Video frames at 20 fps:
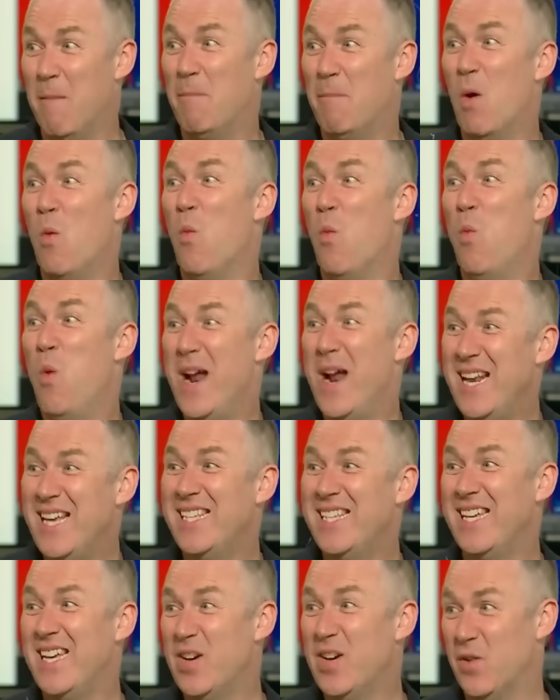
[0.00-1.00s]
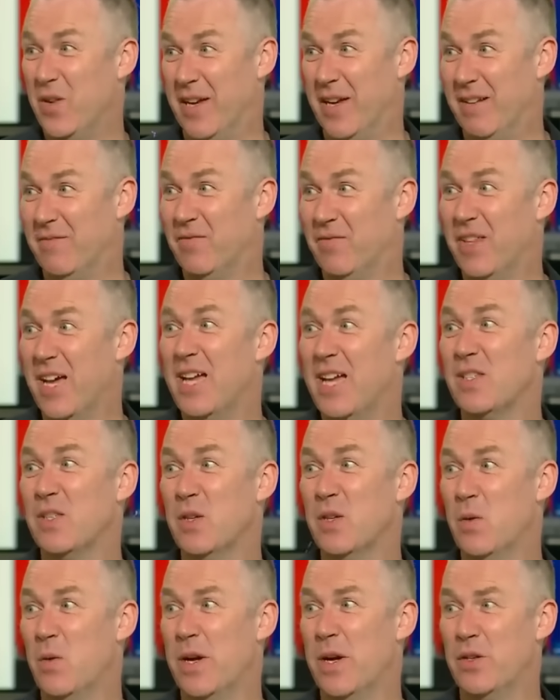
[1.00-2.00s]
But when is he on it? That's
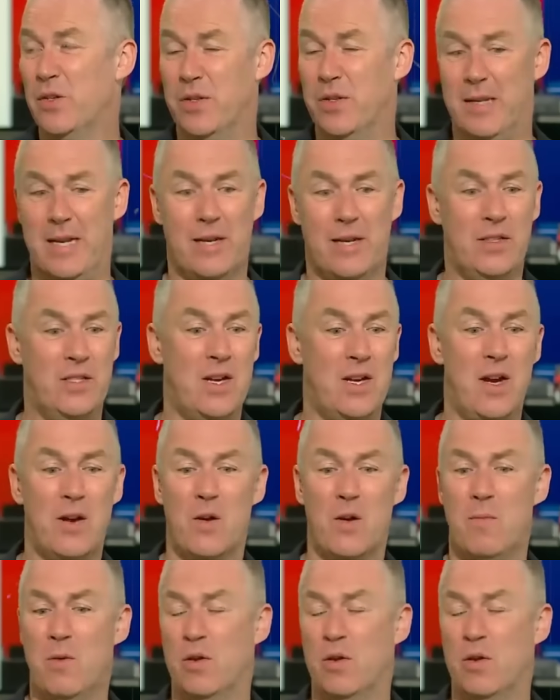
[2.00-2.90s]
the question. Now, Tiago